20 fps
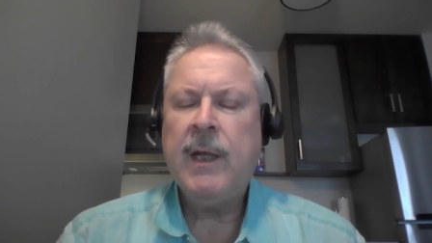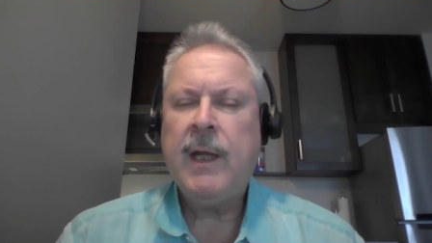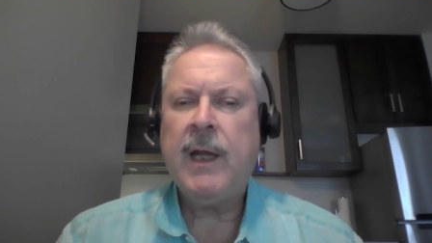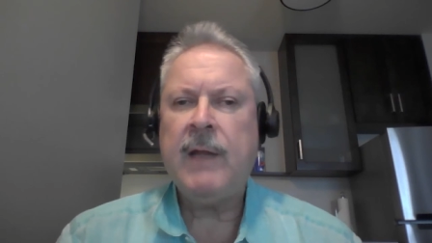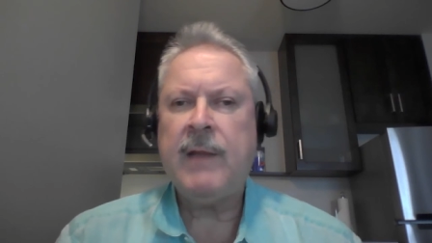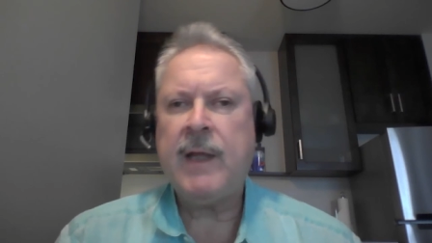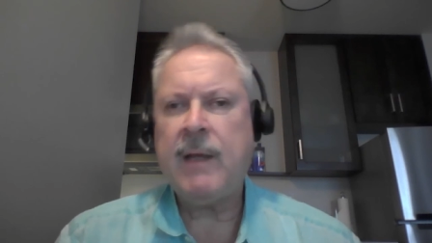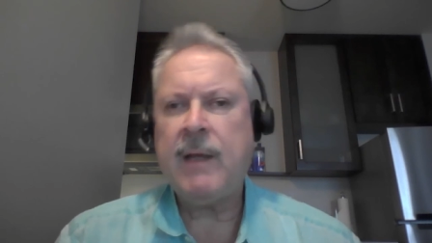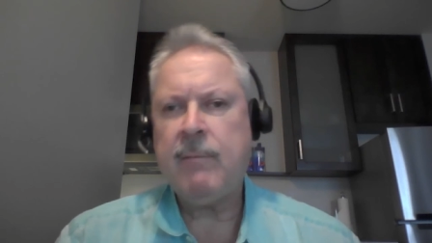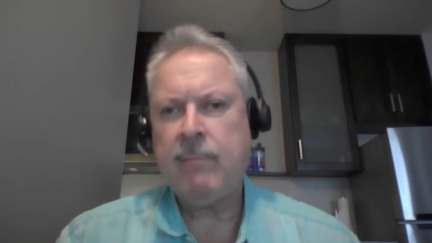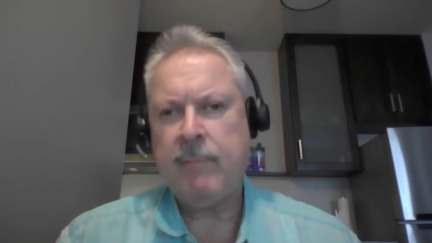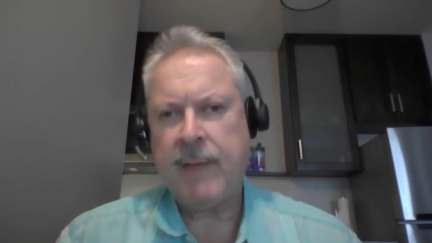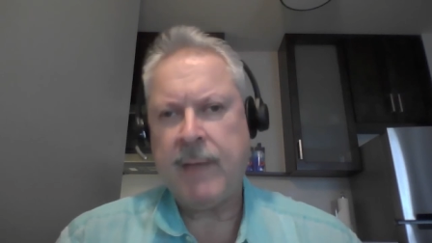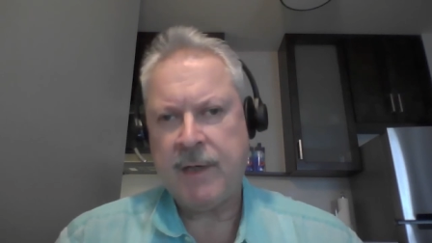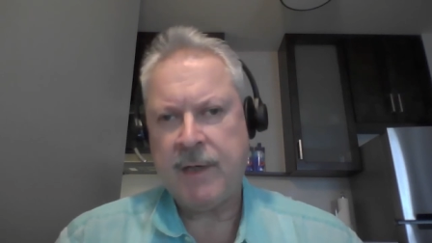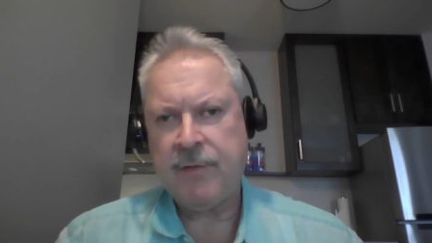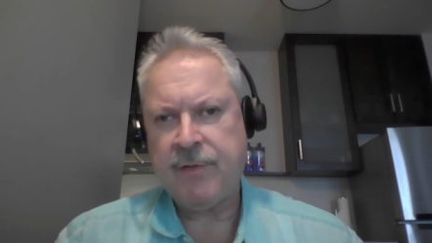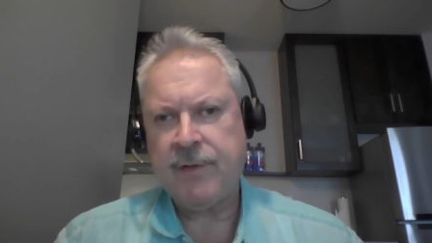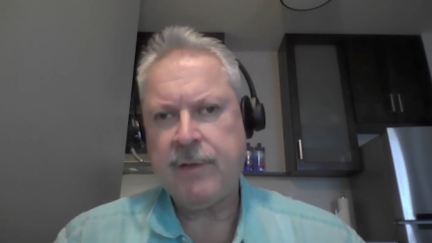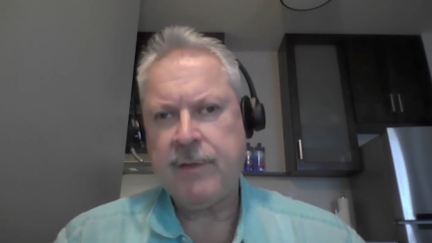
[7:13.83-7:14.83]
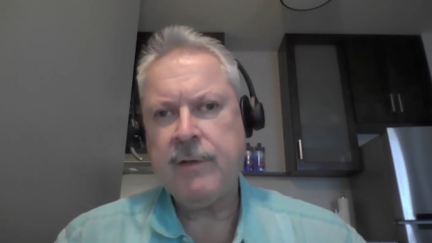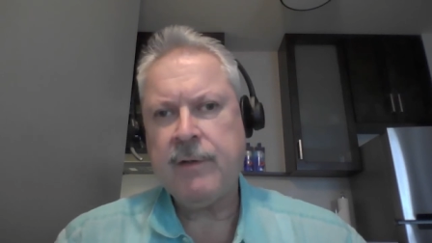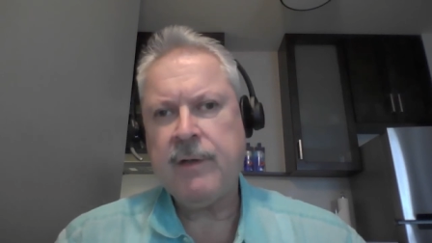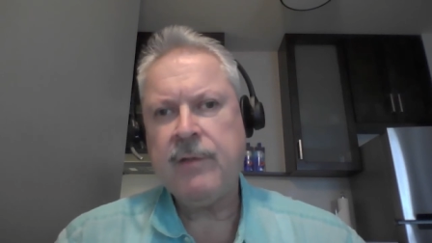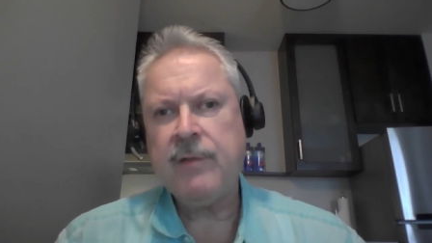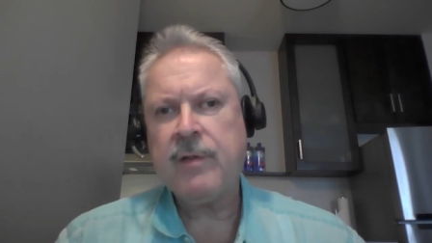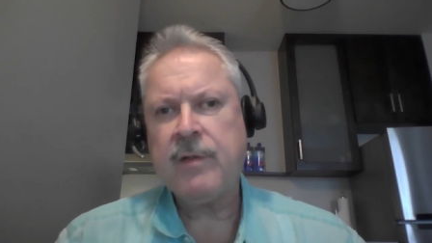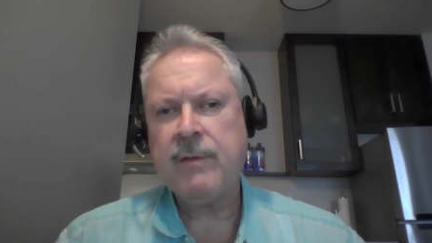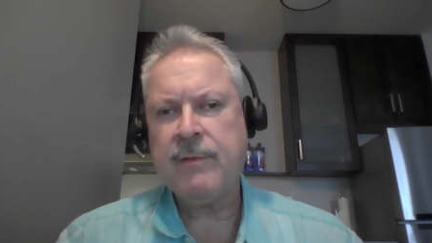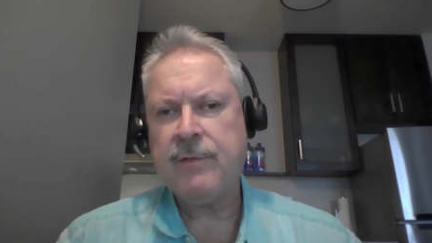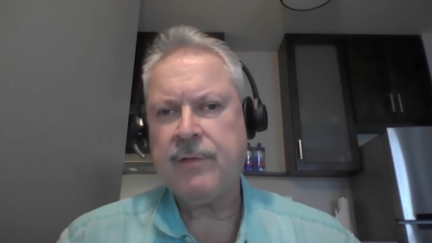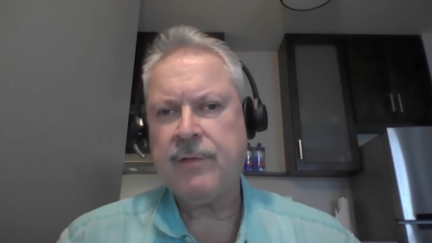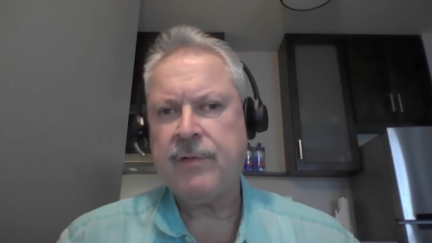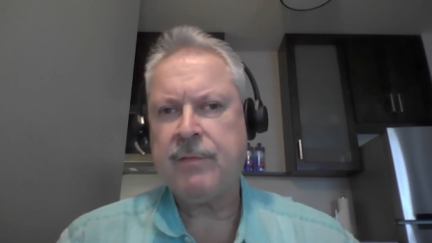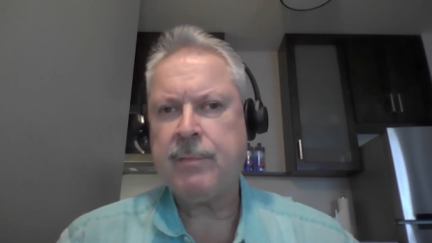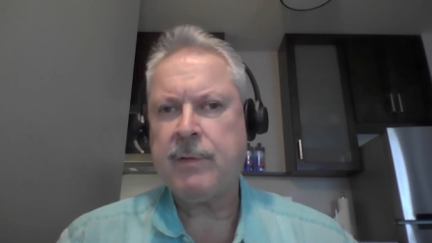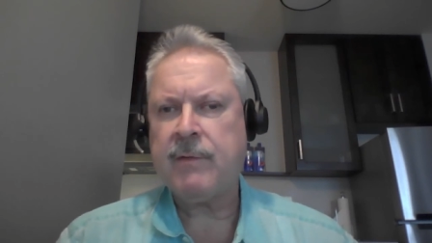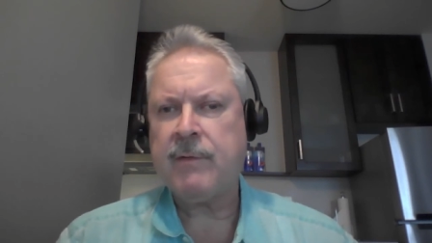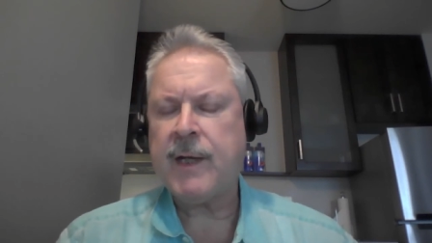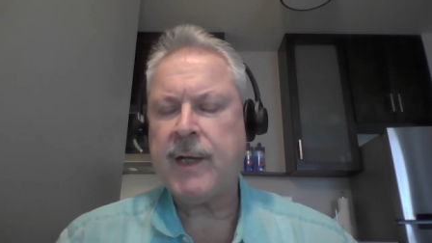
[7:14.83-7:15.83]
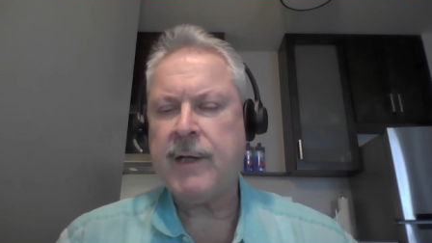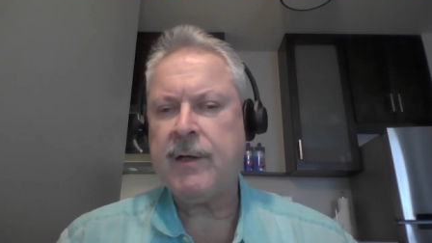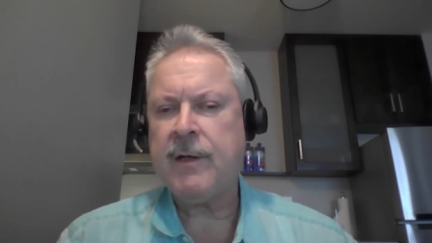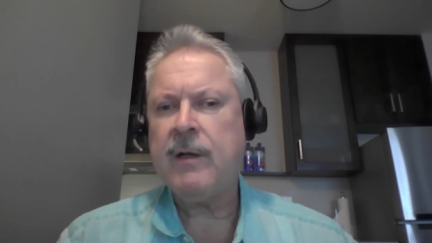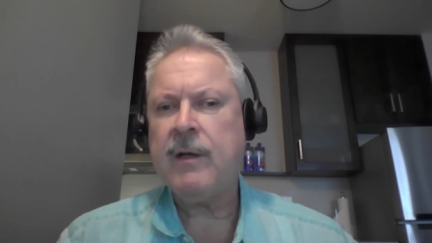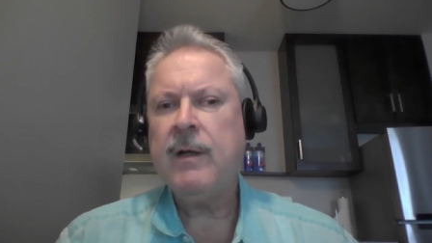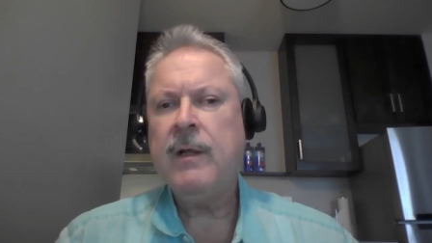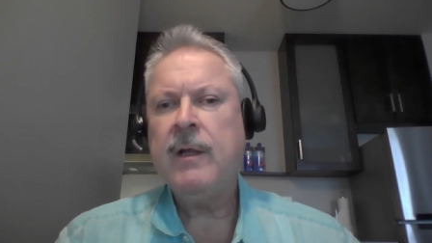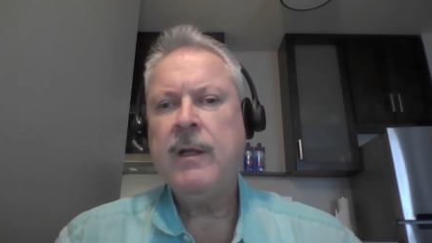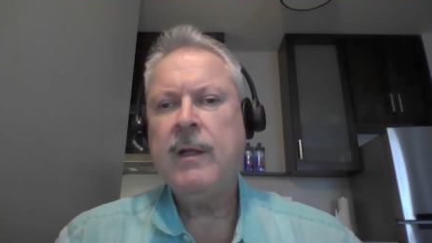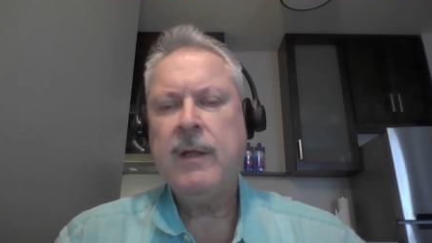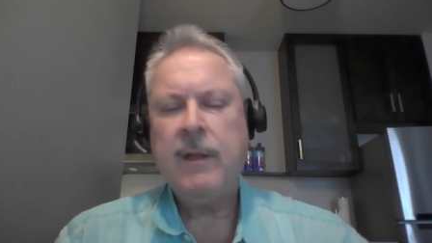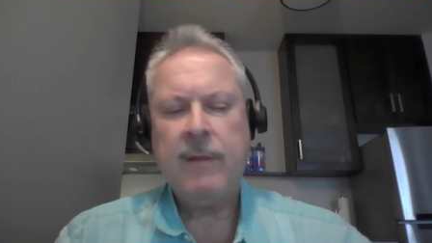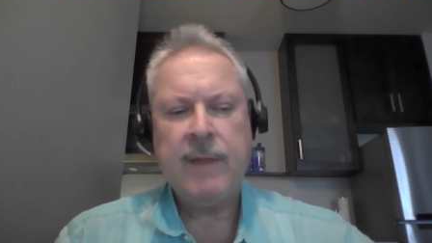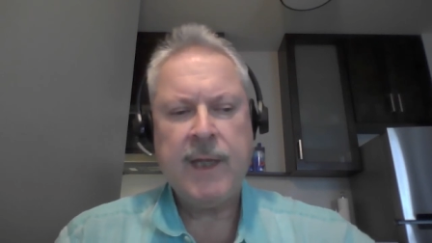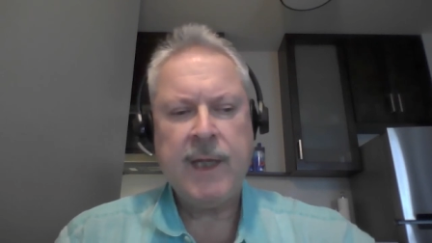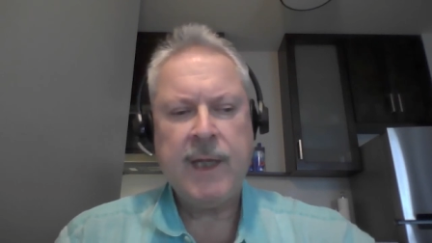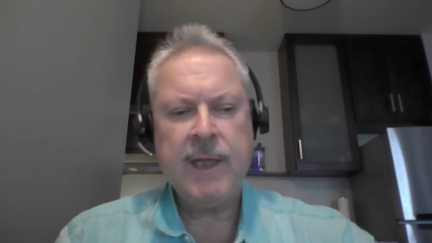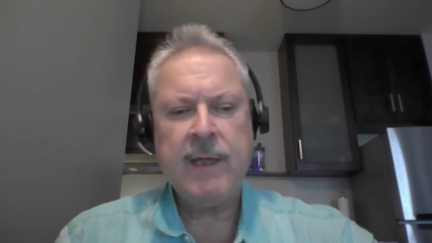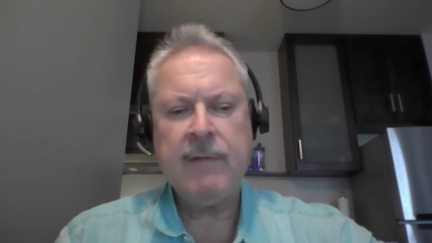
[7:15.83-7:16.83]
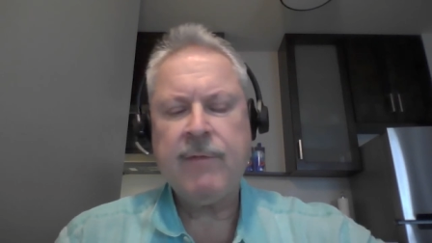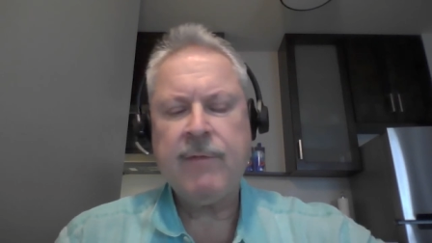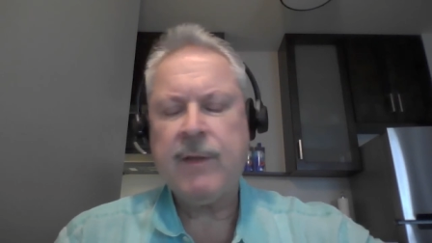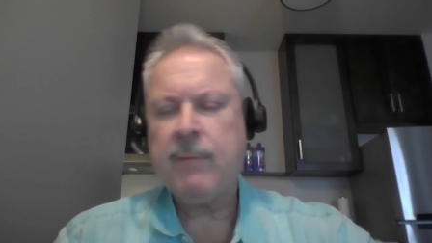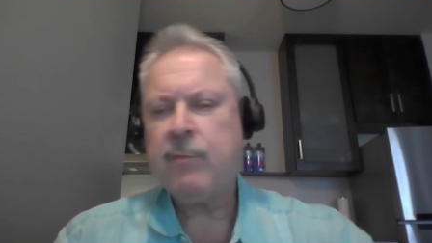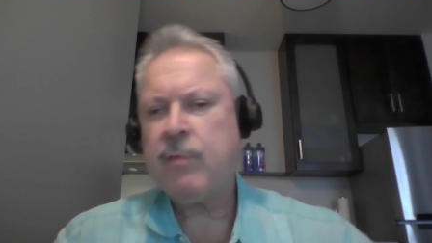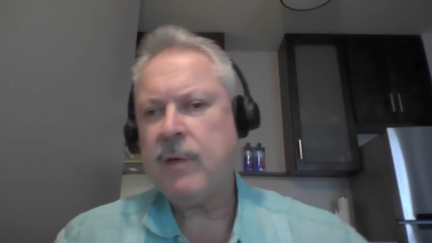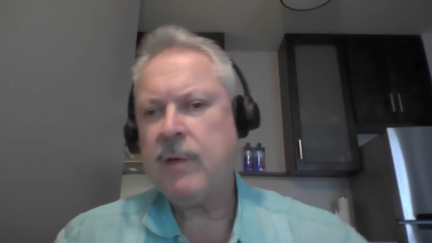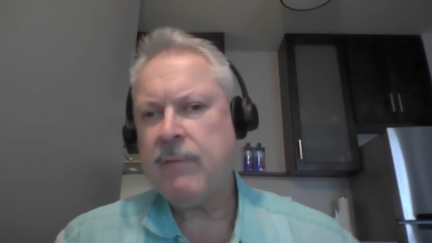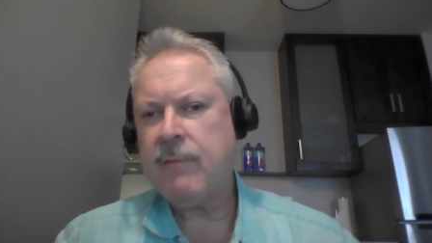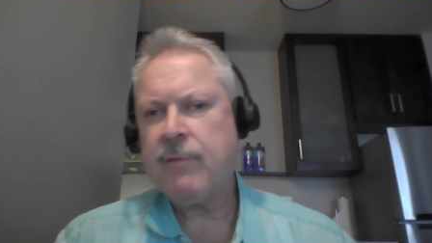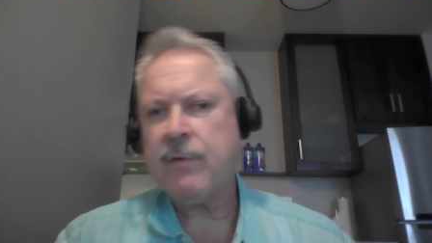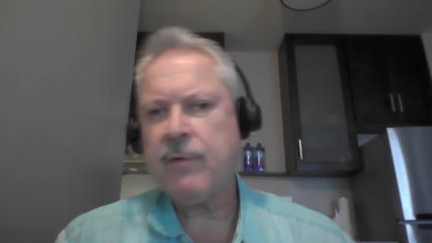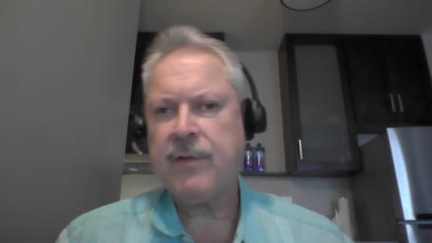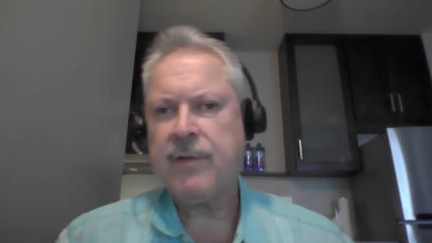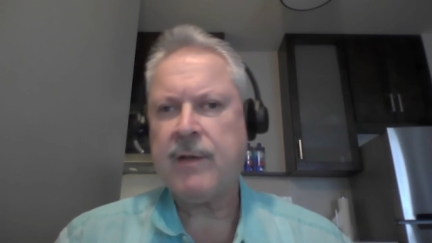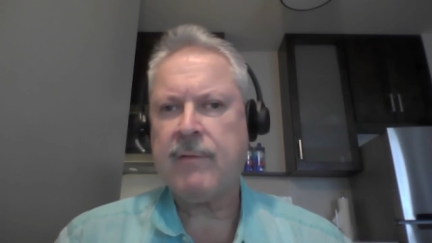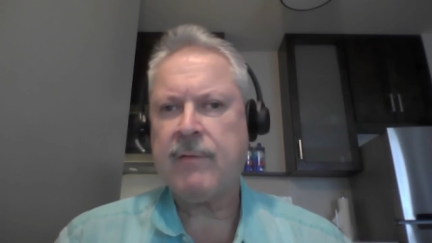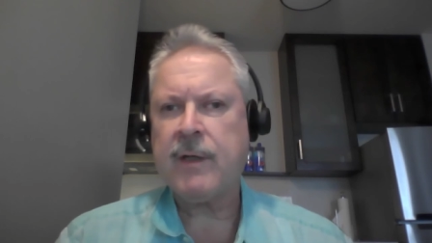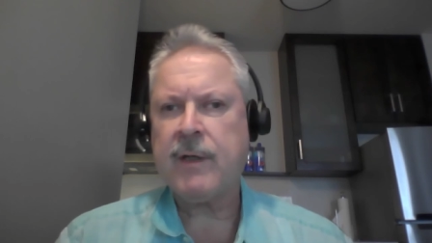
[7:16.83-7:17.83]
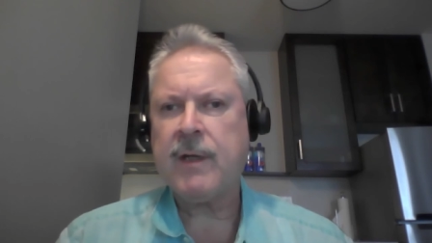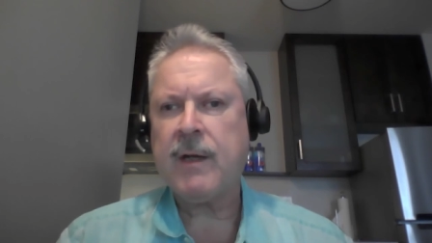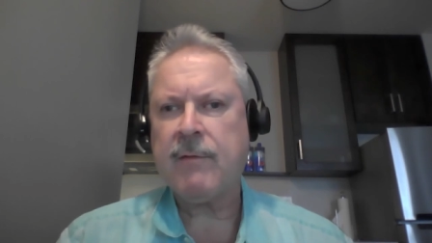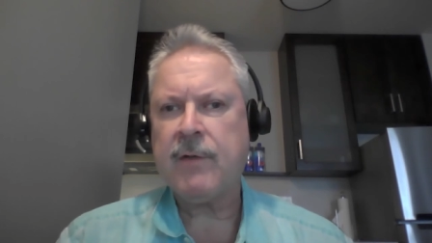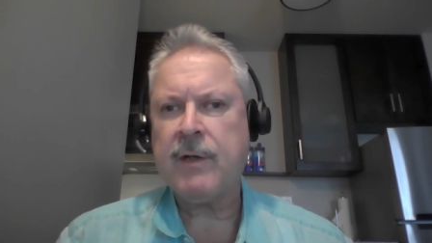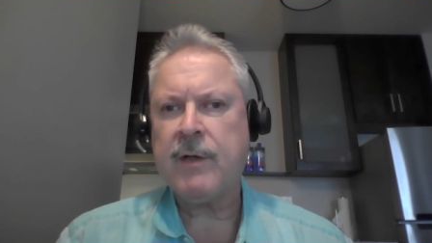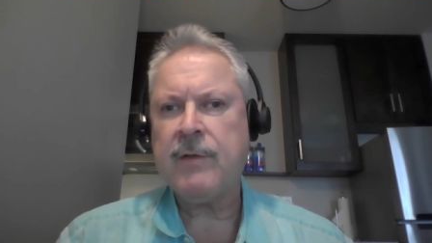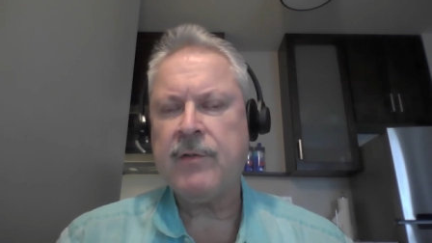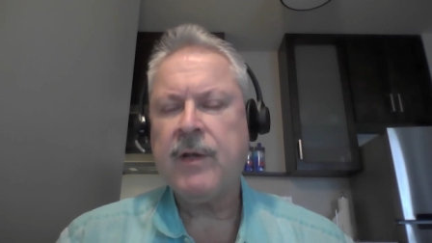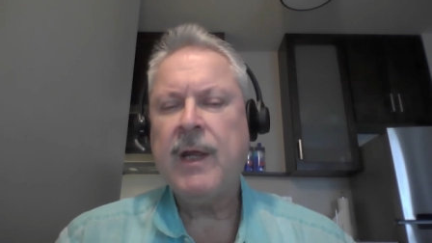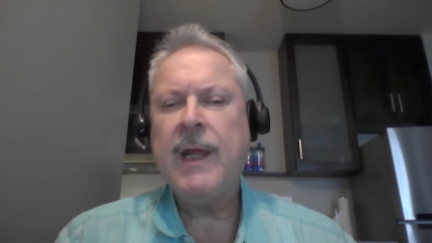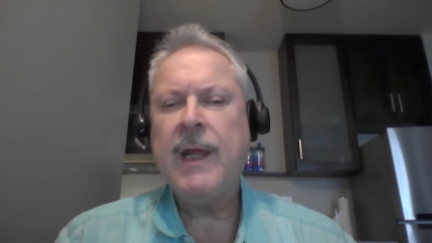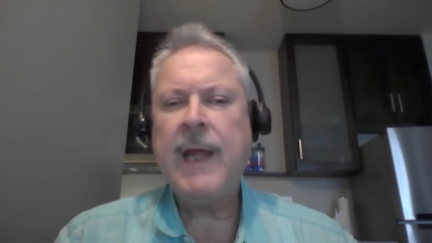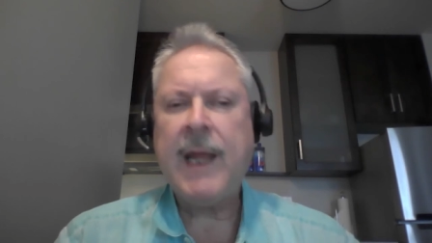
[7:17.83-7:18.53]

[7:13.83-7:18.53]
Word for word: And that managed security services provider, they give them 24/7 coverage.